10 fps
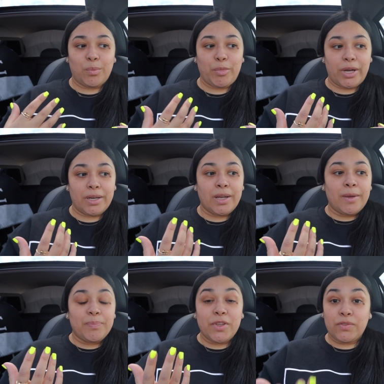But
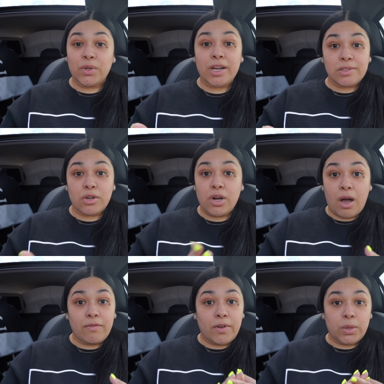if you guys are
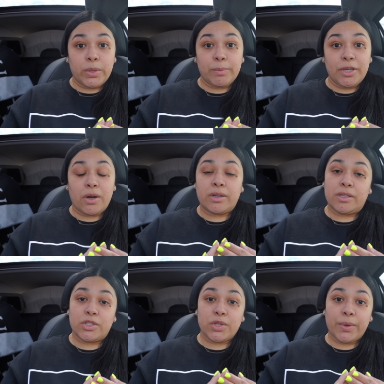not following me on
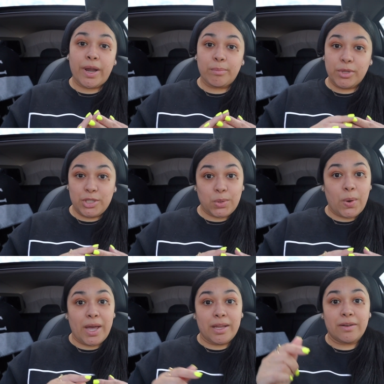Instagram, please
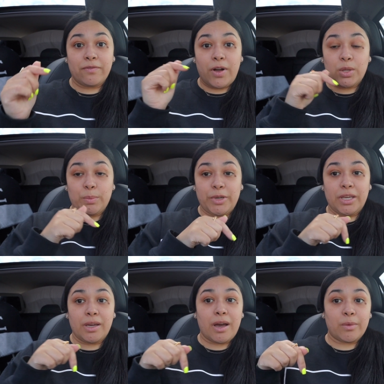go ahead and follow
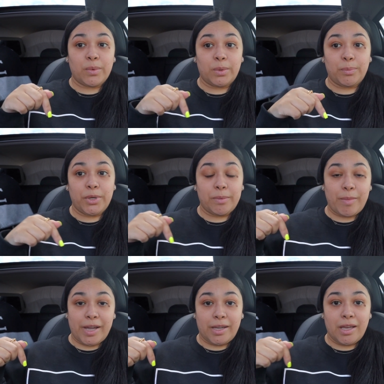me. I will put
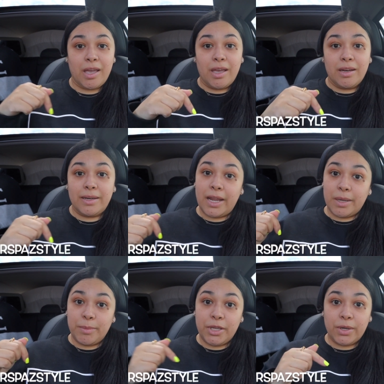my
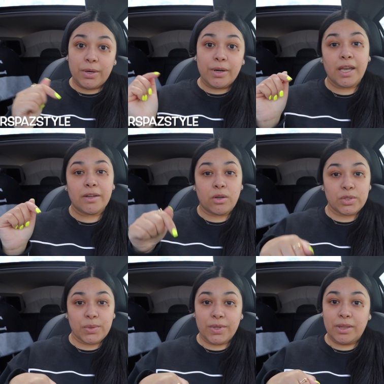name here and
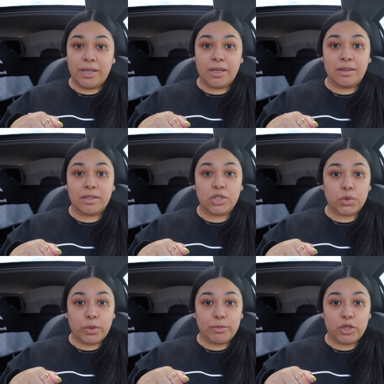also the link in the
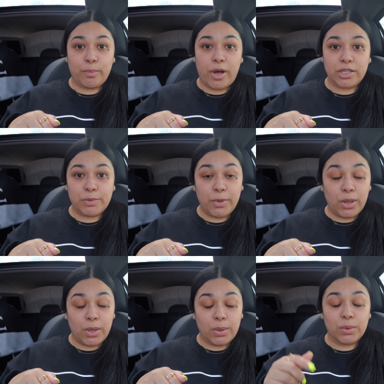description box
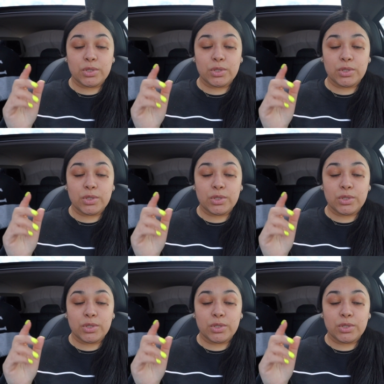below.